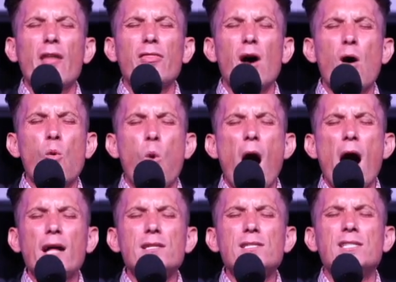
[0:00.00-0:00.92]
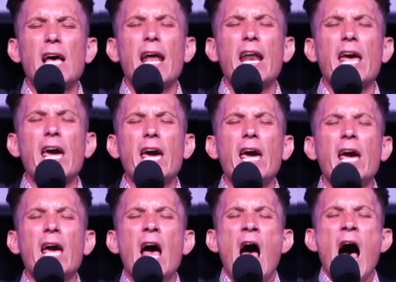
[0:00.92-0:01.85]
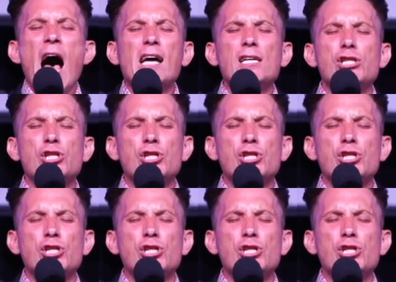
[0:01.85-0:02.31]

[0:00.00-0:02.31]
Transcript: the ones that He has